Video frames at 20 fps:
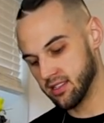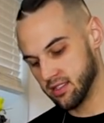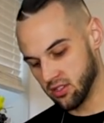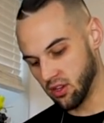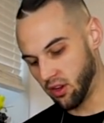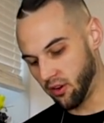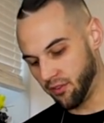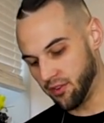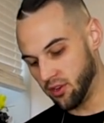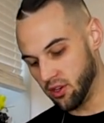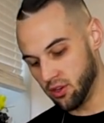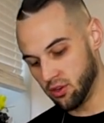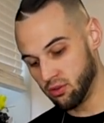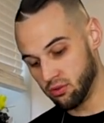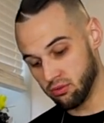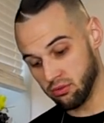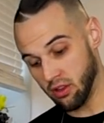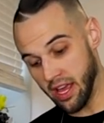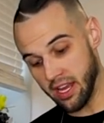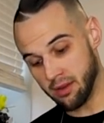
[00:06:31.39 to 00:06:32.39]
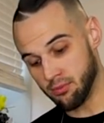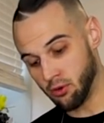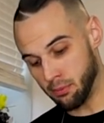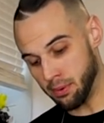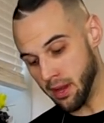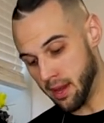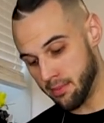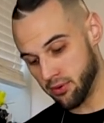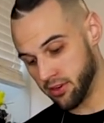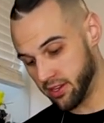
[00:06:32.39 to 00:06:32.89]
So if you like more
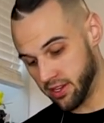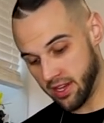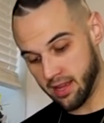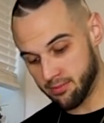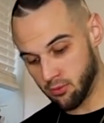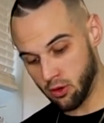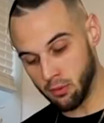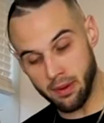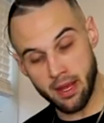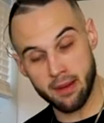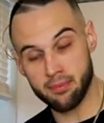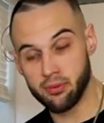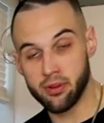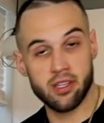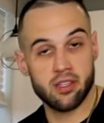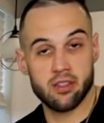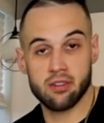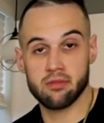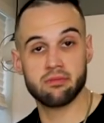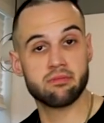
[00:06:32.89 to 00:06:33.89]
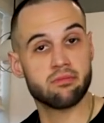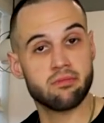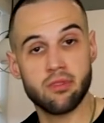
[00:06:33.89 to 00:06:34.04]
paprika, add more paprika.